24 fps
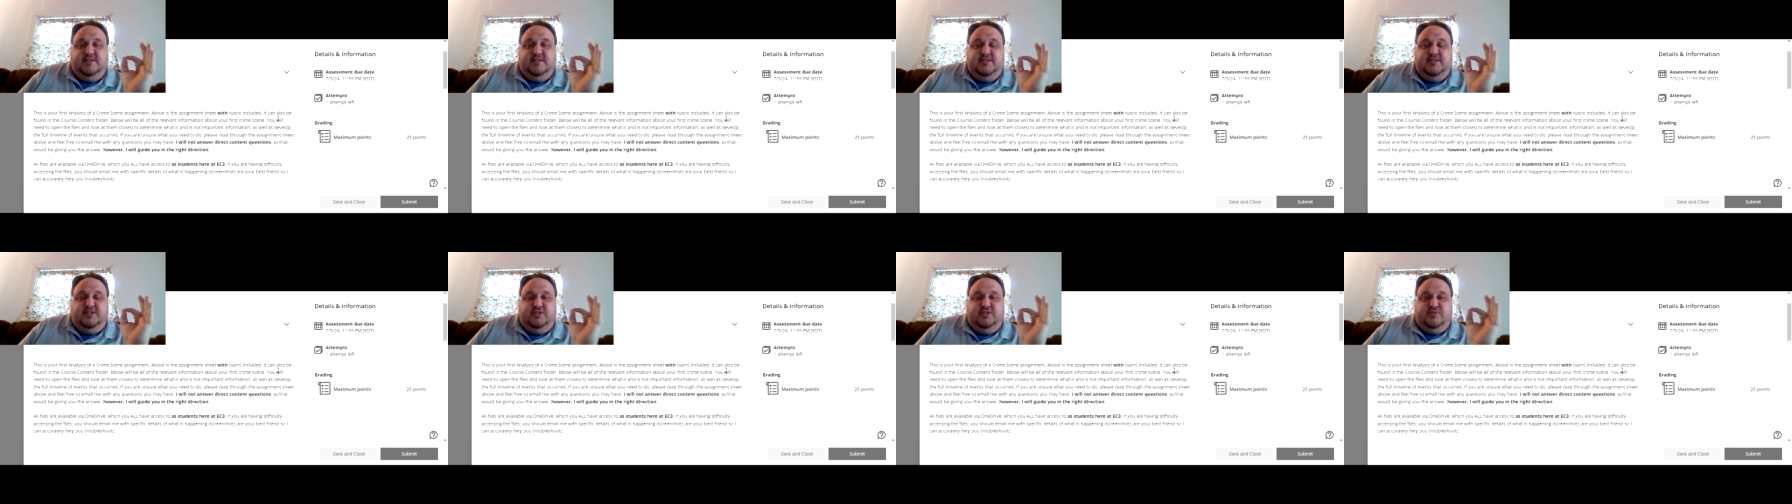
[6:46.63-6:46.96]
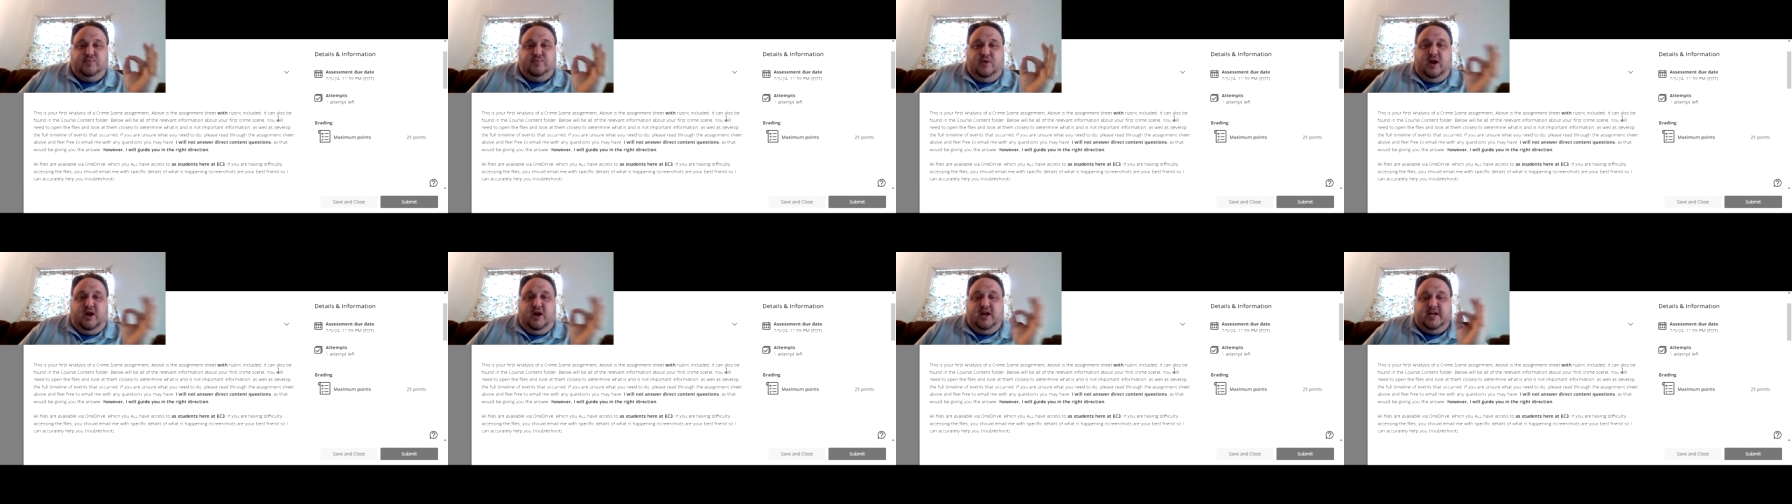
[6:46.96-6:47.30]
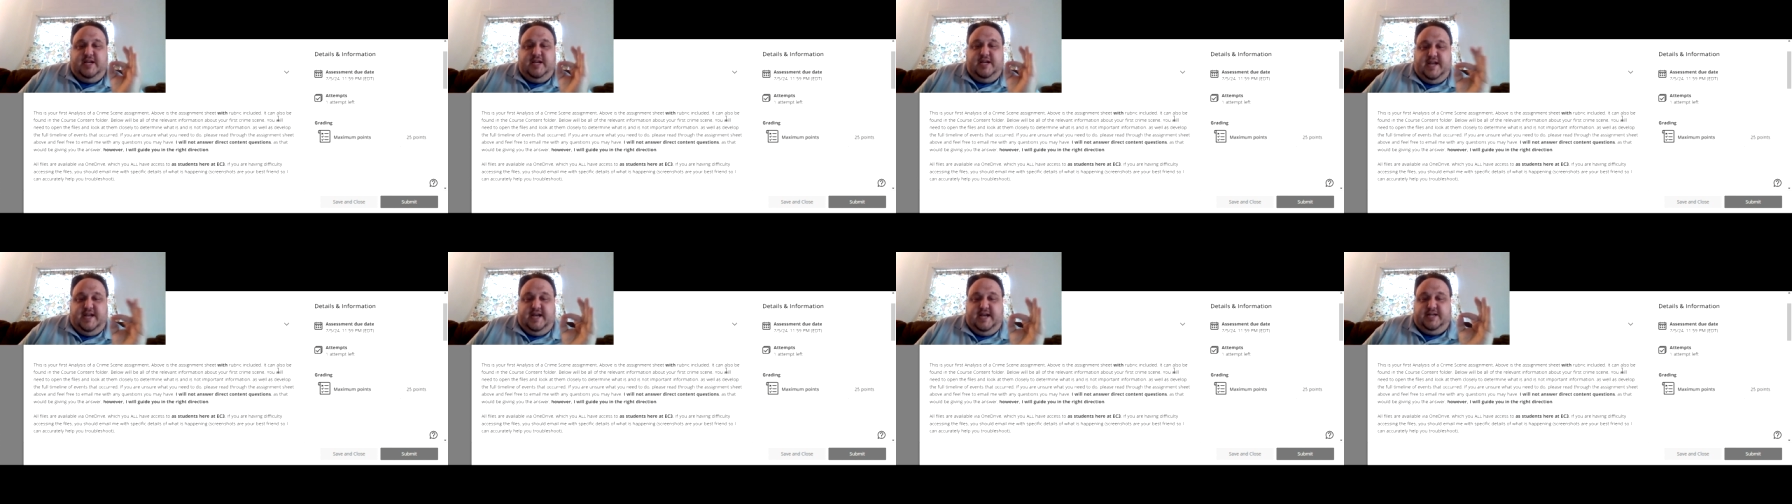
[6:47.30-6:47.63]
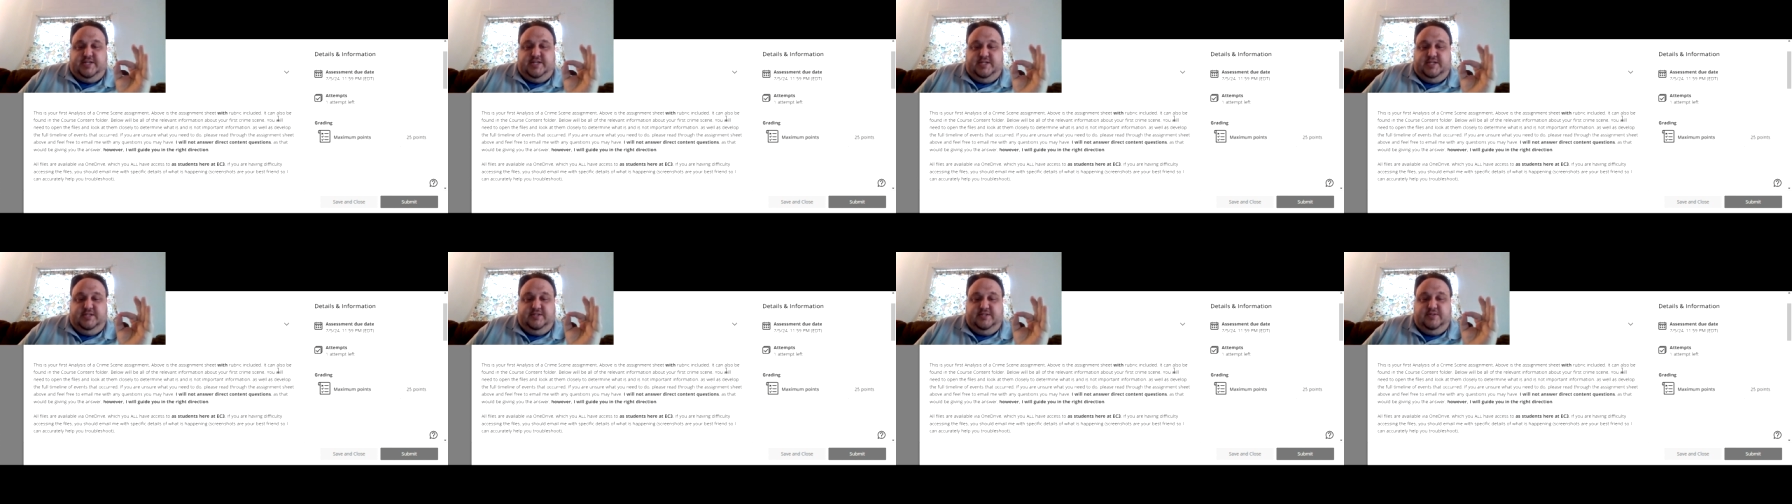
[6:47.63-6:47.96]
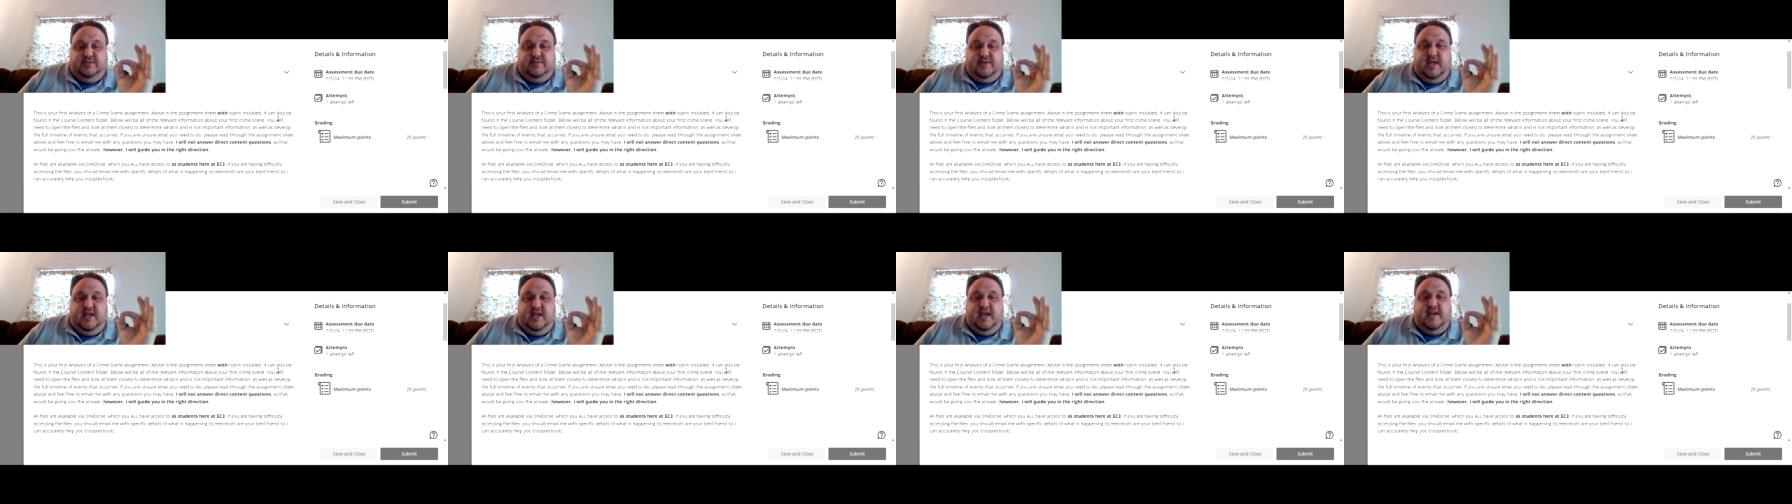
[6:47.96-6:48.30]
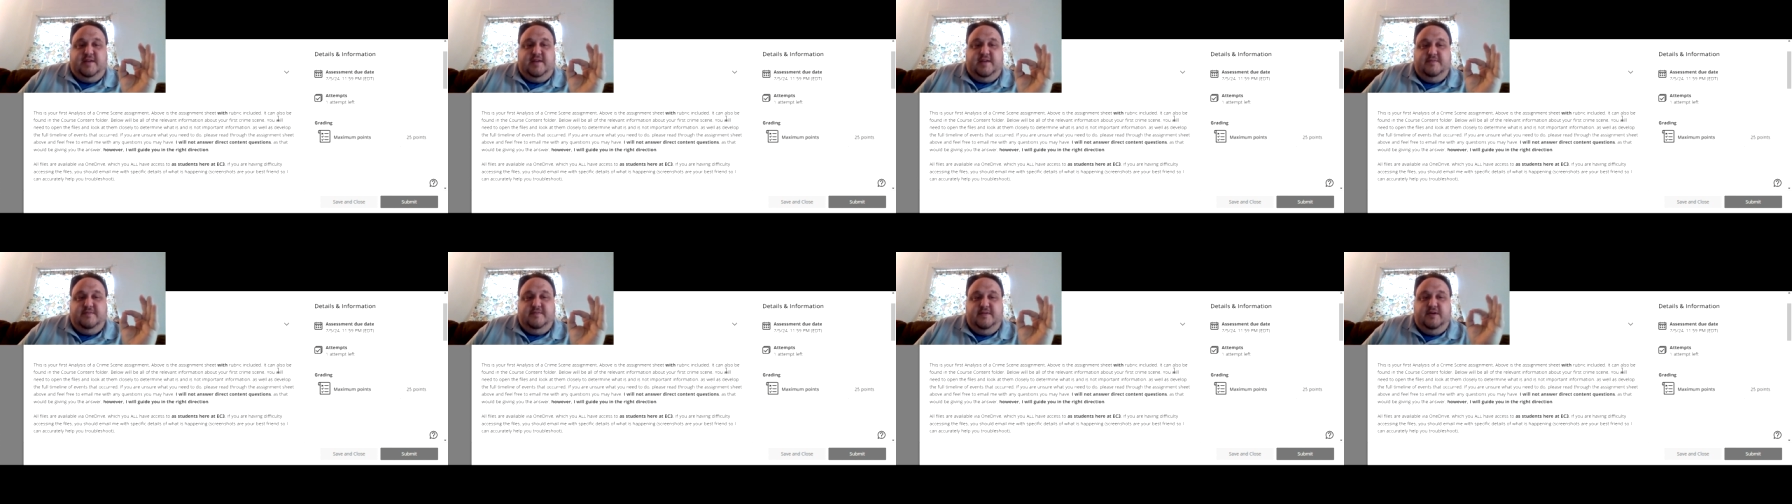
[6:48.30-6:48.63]
to draw connections,
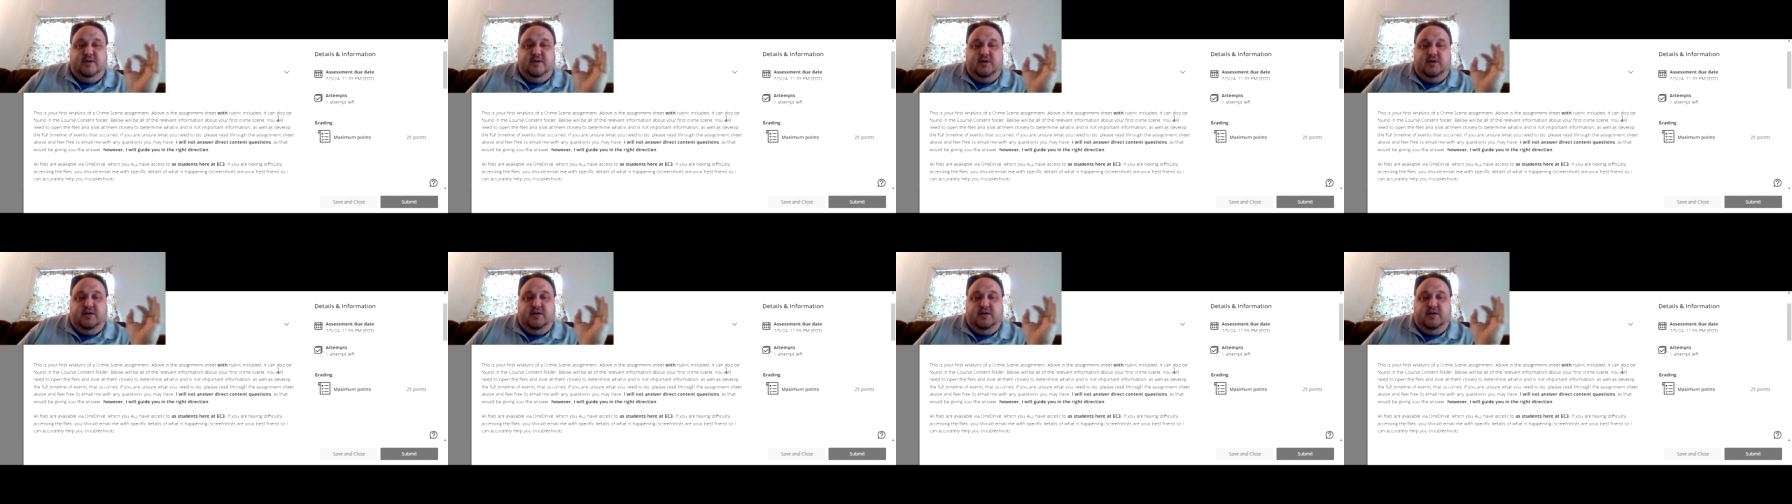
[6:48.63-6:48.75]
okay?